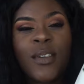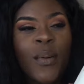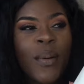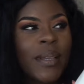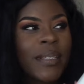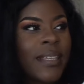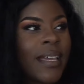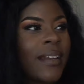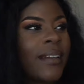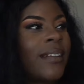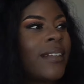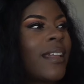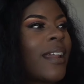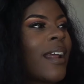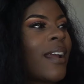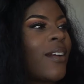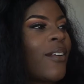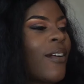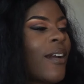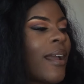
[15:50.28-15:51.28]
So excited that
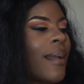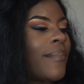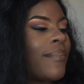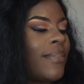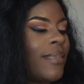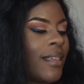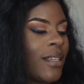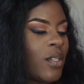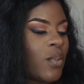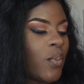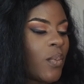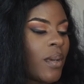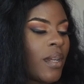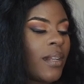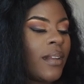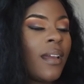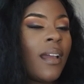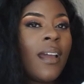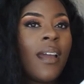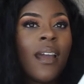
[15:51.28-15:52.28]
I grabbed this
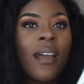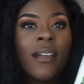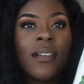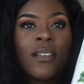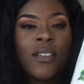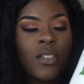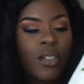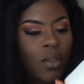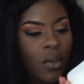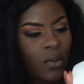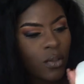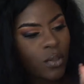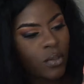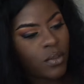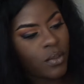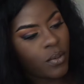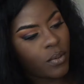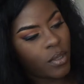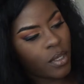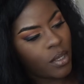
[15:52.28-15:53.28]
one. So
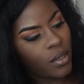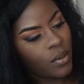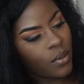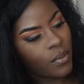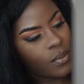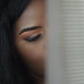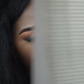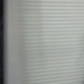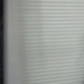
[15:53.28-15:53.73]
cute.